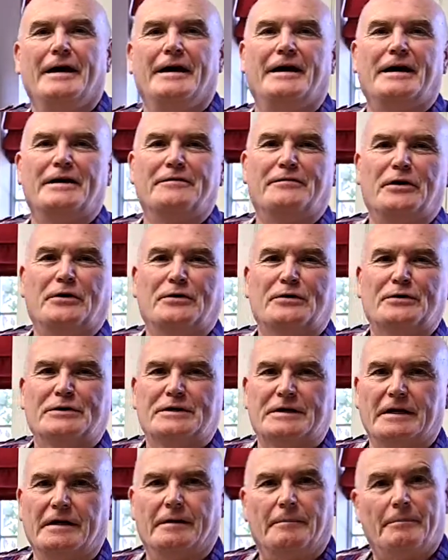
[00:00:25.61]
Hi folks,
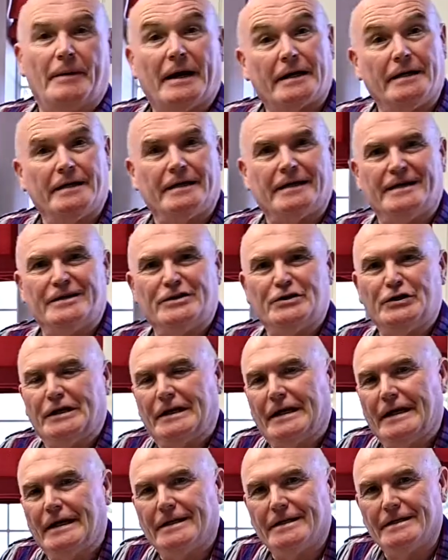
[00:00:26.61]
back in the kitchen
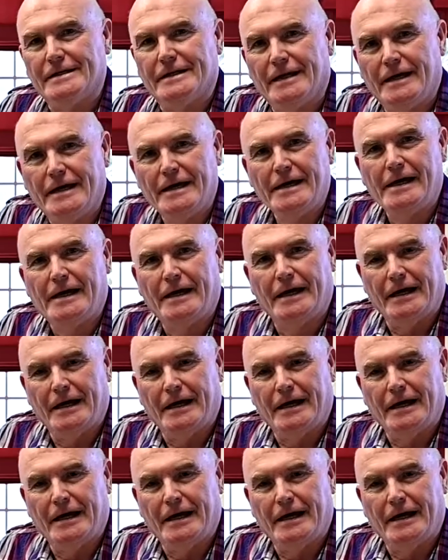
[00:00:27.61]
again today,